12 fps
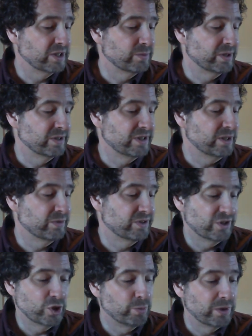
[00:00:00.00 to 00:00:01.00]
but it seemed
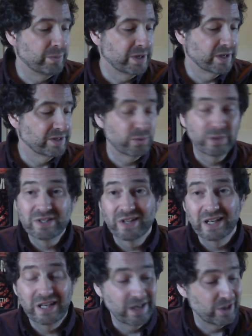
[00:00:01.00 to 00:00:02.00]
stupid, because it wasn't
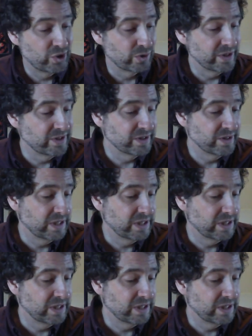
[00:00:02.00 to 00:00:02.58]
like he had choices.